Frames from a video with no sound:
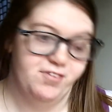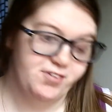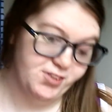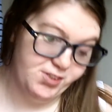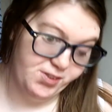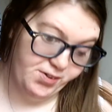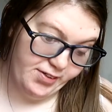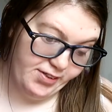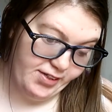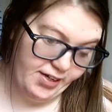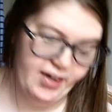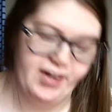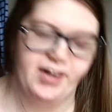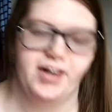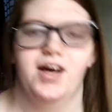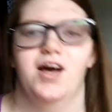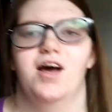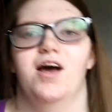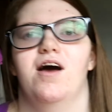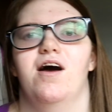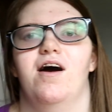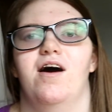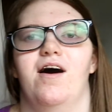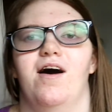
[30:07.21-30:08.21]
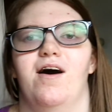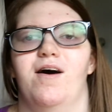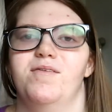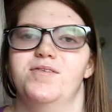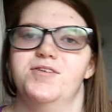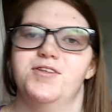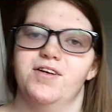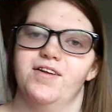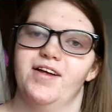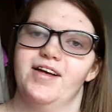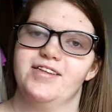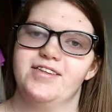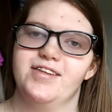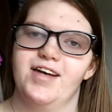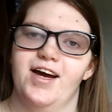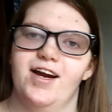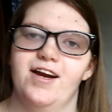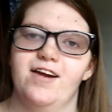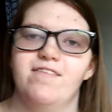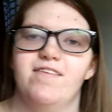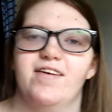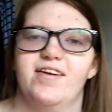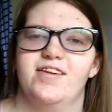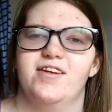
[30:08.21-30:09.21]
So I did. So that's kind
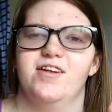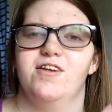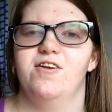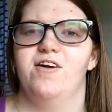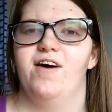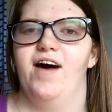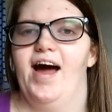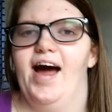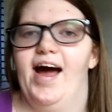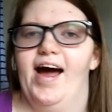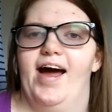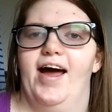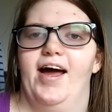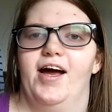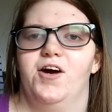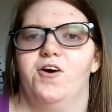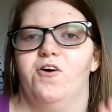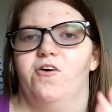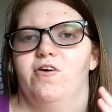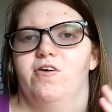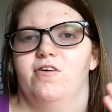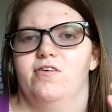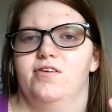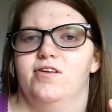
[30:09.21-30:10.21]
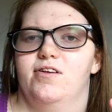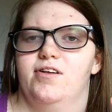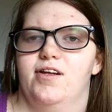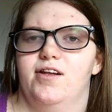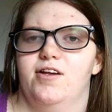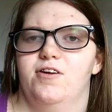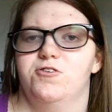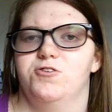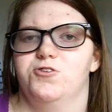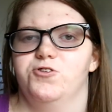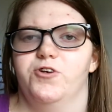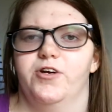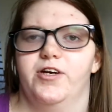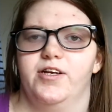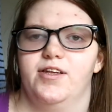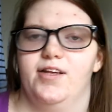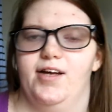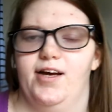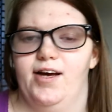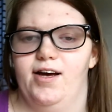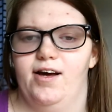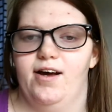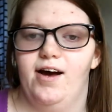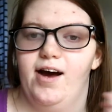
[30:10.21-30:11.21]
of like the little hack or the little trick
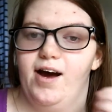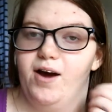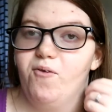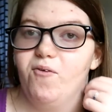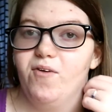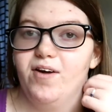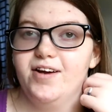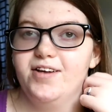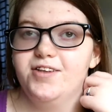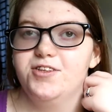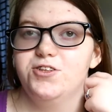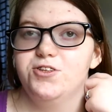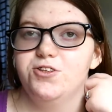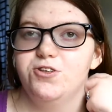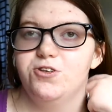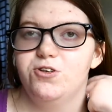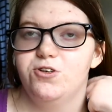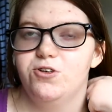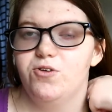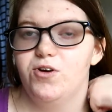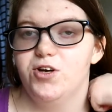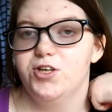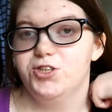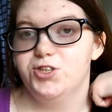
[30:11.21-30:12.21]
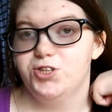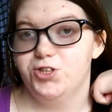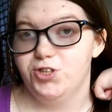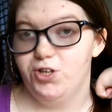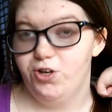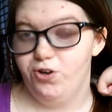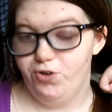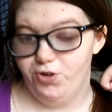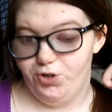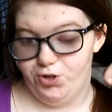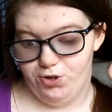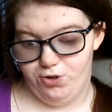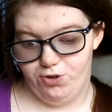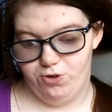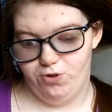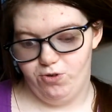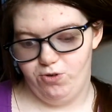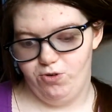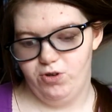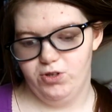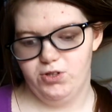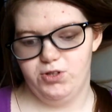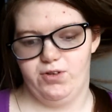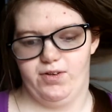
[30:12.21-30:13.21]
that I wanted to show
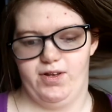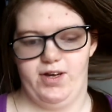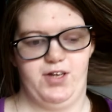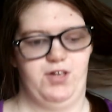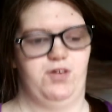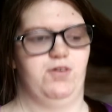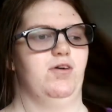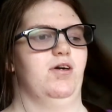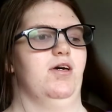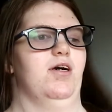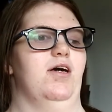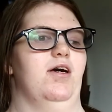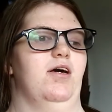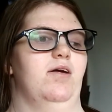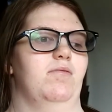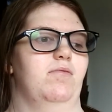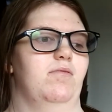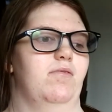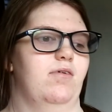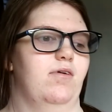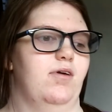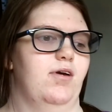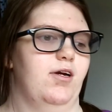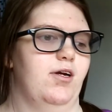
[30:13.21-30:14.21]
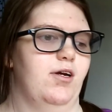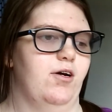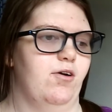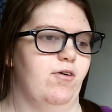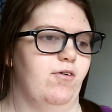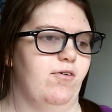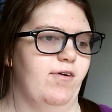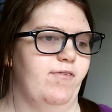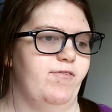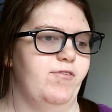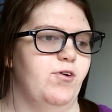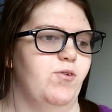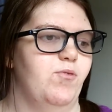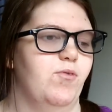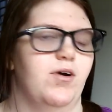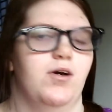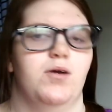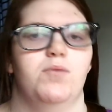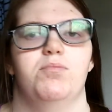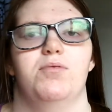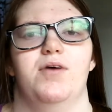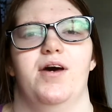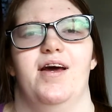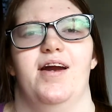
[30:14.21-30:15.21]
you, so that you can, you know, if you want
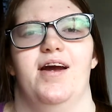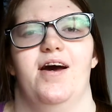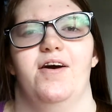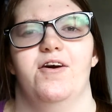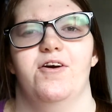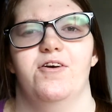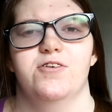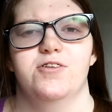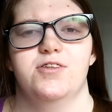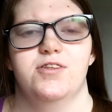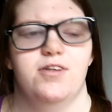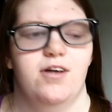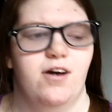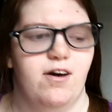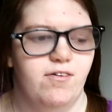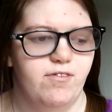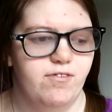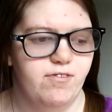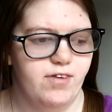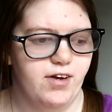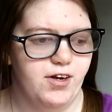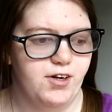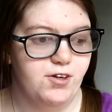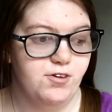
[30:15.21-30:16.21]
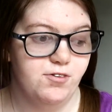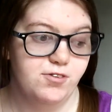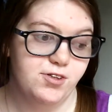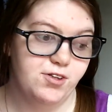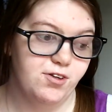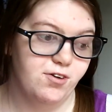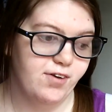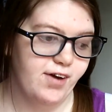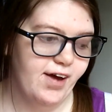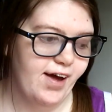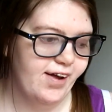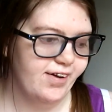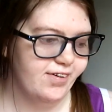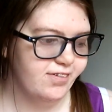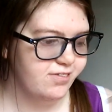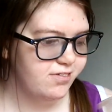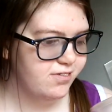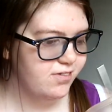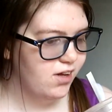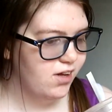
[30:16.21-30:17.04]
to plan out your stuff, then you still can.